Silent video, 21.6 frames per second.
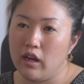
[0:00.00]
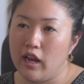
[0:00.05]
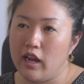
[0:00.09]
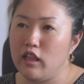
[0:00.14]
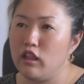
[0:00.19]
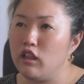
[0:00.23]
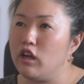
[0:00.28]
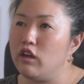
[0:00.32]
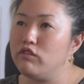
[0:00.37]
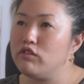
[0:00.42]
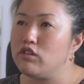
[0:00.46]
I
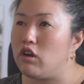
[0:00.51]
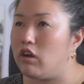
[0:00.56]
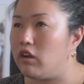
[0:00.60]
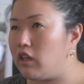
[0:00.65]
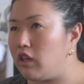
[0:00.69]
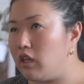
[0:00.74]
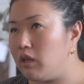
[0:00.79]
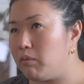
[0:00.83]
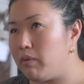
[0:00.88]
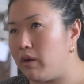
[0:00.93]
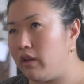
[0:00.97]
love
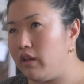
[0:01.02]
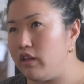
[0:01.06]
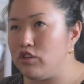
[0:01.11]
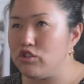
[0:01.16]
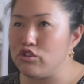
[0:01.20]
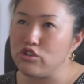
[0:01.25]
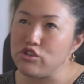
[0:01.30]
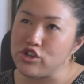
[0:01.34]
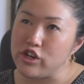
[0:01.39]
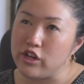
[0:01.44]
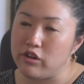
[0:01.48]
talking about
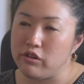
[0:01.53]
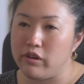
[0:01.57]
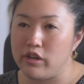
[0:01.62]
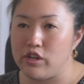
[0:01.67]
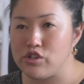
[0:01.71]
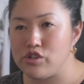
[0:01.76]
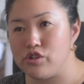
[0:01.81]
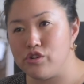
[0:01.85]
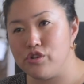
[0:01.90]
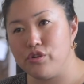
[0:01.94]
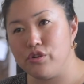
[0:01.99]

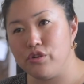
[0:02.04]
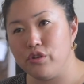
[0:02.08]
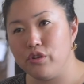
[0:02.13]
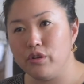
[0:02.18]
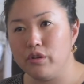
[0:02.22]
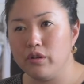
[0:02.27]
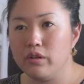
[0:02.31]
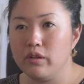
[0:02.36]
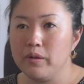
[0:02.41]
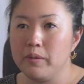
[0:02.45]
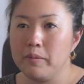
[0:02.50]

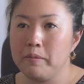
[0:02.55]
intergenerational